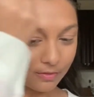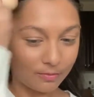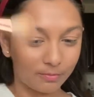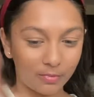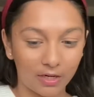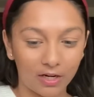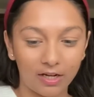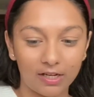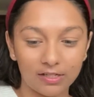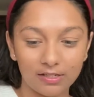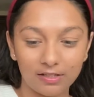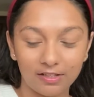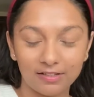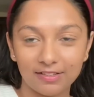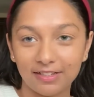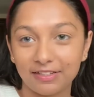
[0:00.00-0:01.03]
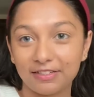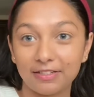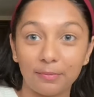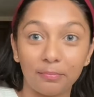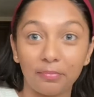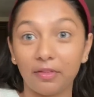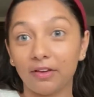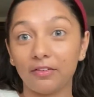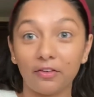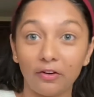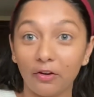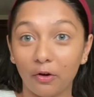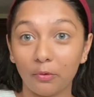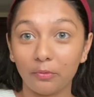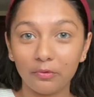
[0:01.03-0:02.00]
but I guess that's like something to
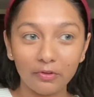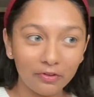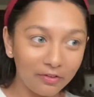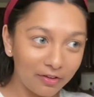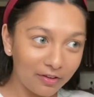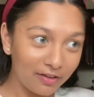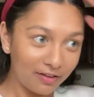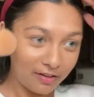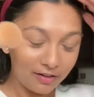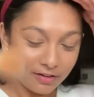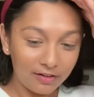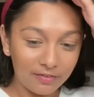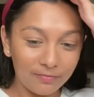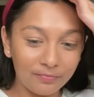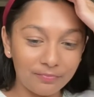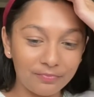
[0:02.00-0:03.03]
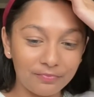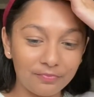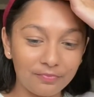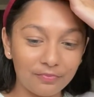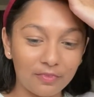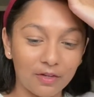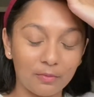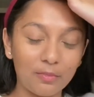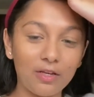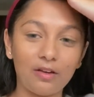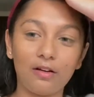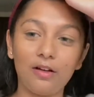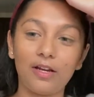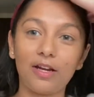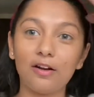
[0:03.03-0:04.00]
note. Oh my
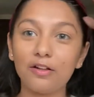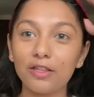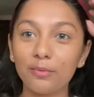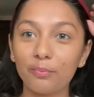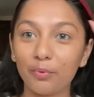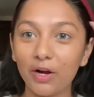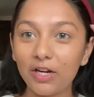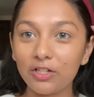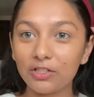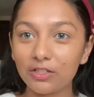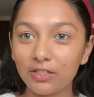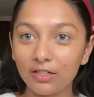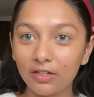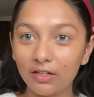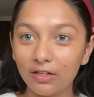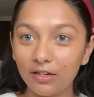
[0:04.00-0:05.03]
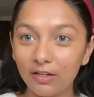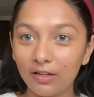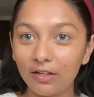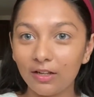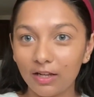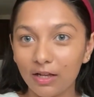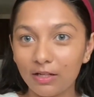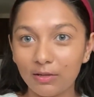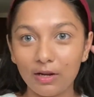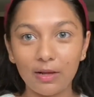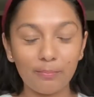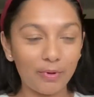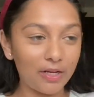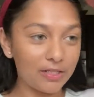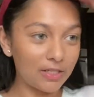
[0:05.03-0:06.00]
God, and on the brush, it
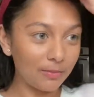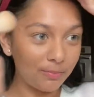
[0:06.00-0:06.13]
picks up